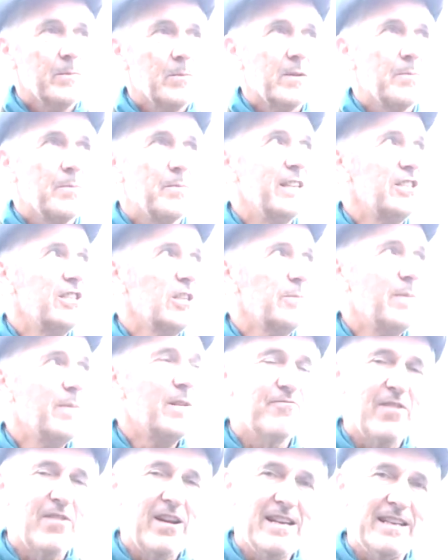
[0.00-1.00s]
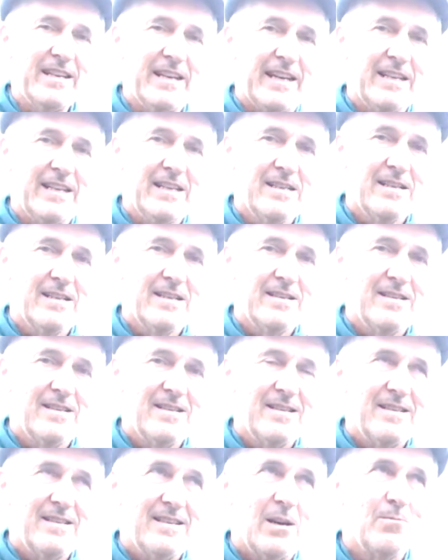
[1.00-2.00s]
But it's just been raining.
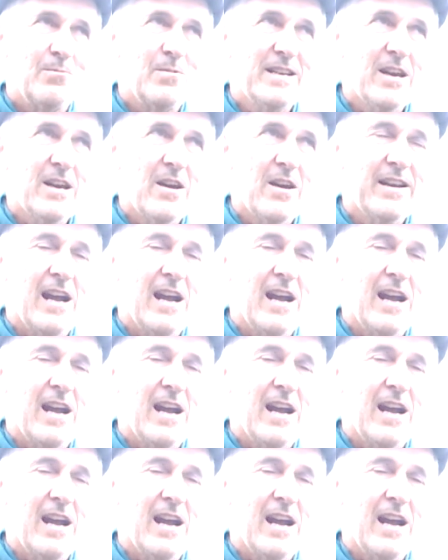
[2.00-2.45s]
They're going